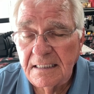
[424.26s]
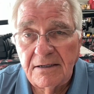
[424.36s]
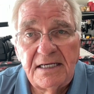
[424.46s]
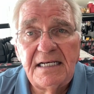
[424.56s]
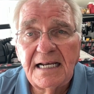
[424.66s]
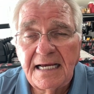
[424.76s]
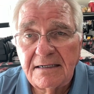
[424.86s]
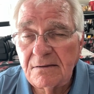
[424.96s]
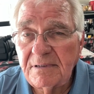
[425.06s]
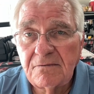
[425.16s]
Any
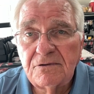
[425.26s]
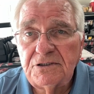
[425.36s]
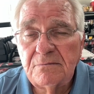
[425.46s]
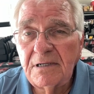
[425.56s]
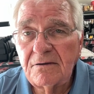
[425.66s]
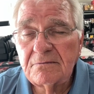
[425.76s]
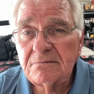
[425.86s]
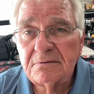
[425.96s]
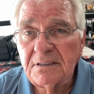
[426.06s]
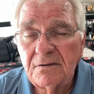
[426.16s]
line, no matter what you bought,
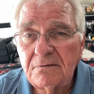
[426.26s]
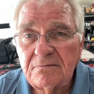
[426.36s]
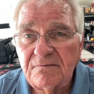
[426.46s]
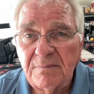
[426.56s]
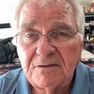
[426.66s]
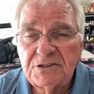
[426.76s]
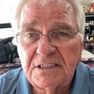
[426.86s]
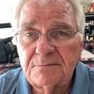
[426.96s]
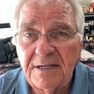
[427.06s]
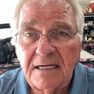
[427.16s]
you know, you bought
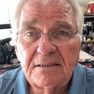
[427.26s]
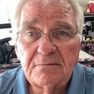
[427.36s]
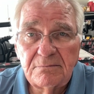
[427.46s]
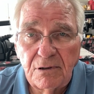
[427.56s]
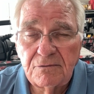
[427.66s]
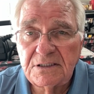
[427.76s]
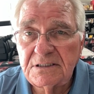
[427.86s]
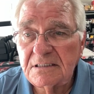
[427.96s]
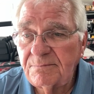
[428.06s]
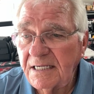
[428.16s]
6 pound, it broke at
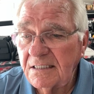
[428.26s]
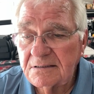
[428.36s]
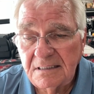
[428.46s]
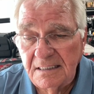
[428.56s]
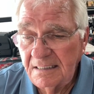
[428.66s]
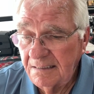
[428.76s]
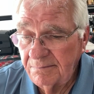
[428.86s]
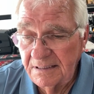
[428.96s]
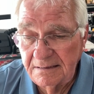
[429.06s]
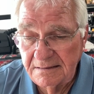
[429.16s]
6 pounds.
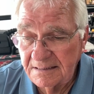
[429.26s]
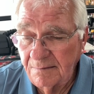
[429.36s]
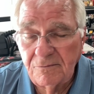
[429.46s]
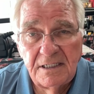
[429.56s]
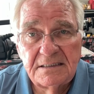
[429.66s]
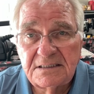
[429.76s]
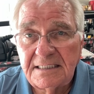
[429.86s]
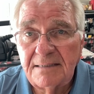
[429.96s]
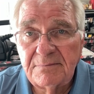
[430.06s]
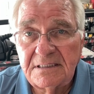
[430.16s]
But somewhere in the
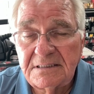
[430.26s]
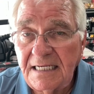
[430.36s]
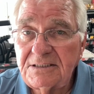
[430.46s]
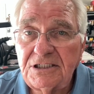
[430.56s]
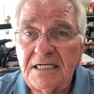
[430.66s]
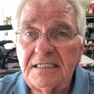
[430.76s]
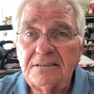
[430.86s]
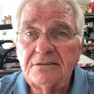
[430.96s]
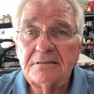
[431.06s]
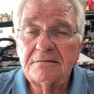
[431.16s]
70s, that
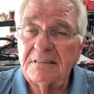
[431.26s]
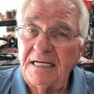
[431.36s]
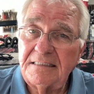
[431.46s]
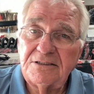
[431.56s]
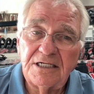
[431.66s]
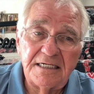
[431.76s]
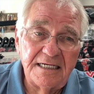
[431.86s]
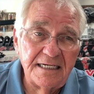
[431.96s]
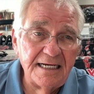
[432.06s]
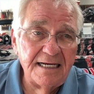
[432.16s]
changed.
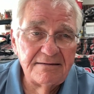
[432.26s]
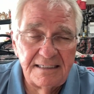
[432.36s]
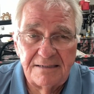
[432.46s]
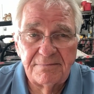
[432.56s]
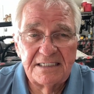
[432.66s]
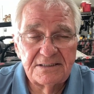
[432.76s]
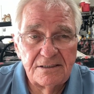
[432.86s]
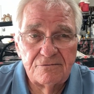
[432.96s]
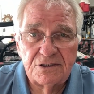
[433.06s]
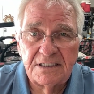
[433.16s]
And that makes
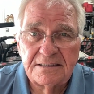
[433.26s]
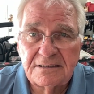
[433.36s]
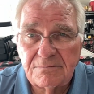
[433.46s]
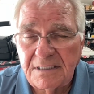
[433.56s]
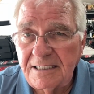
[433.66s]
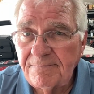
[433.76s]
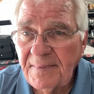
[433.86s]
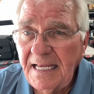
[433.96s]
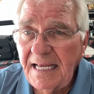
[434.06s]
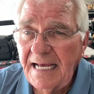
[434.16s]
no sense to me.
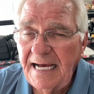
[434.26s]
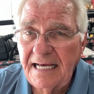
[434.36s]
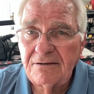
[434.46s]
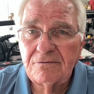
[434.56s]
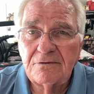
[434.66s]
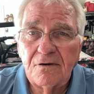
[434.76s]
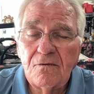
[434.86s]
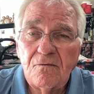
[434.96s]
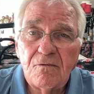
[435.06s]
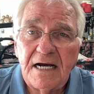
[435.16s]
I don't know
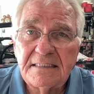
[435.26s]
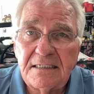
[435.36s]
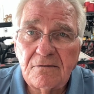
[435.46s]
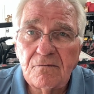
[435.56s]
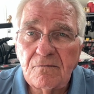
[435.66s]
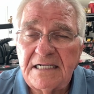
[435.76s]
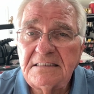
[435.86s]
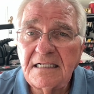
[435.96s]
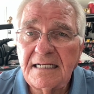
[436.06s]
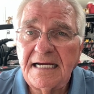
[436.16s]
why they don't
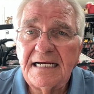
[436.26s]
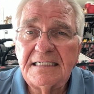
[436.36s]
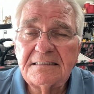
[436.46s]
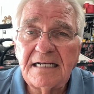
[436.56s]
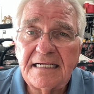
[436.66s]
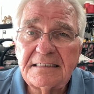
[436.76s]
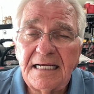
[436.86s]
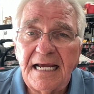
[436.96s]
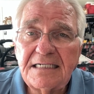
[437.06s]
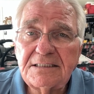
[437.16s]
rate the lines like
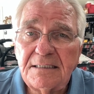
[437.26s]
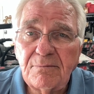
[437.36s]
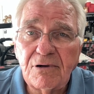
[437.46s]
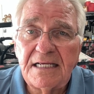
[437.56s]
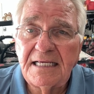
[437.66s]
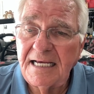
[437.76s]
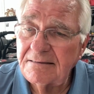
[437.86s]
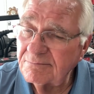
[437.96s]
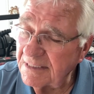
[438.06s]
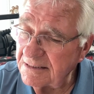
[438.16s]
they actually break
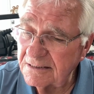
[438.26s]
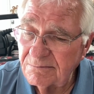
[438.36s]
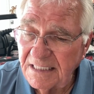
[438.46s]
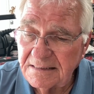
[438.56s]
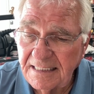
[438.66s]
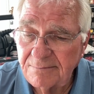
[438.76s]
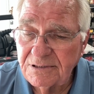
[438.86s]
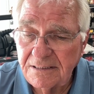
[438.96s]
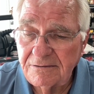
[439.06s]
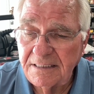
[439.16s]
it. It just makes
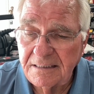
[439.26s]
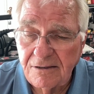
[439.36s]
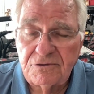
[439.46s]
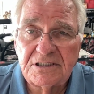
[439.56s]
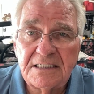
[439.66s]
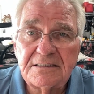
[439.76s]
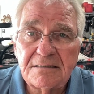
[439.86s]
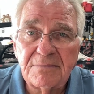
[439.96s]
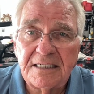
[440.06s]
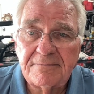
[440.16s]
absolutely no sense
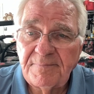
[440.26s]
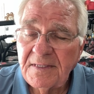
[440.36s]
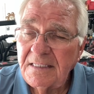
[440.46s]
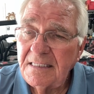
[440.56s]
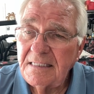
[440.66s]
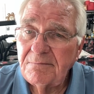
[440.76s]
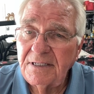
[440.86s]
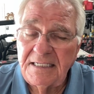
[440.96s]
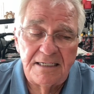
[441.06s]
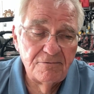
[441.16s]
to me.
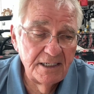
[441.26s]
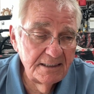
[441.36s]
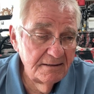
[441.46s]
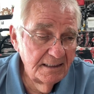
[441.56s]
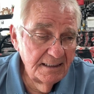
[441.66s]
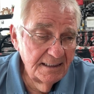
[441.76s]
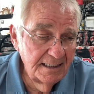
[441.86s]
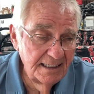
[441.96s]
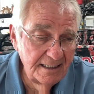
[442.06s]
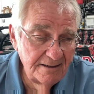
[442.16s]
But anyway,
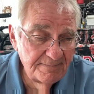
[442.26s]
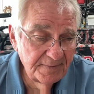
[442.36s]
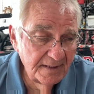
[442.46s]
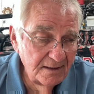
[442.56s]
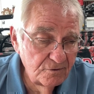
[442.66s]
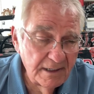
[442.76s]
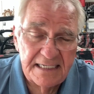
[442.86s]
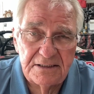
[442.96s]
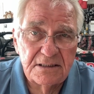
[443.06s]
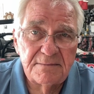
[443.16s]
try
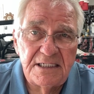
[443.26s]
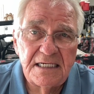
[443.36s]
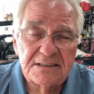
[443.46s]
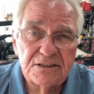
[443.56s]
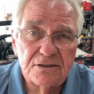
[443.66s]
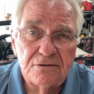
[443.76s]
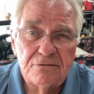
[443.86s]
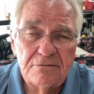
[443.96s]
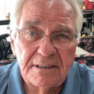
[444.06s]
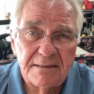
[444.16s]
you some
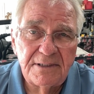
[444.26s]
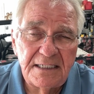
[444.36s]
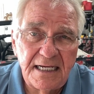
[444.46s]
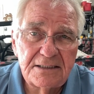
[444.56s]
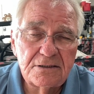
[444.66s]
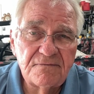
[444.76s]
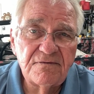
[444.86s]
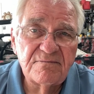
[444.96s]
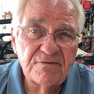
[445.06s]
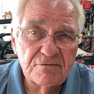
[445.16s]
ES2 Lemoni Ester
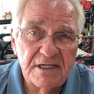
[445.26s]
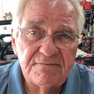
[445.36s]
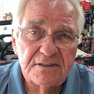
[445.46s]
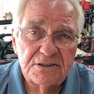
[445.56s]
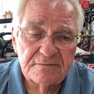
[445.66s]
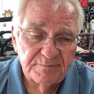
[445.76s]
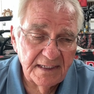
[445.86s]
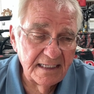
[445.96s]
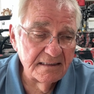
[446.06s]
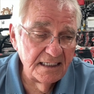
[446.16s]
from Varivas.
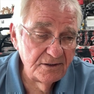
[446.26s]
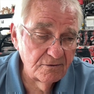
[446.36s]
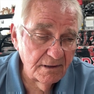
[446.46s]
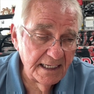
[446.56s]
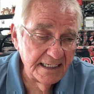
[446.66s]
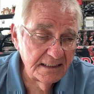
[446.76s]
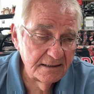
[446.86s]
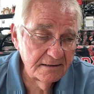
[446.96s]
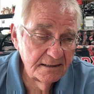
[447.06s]
I think you'll like it.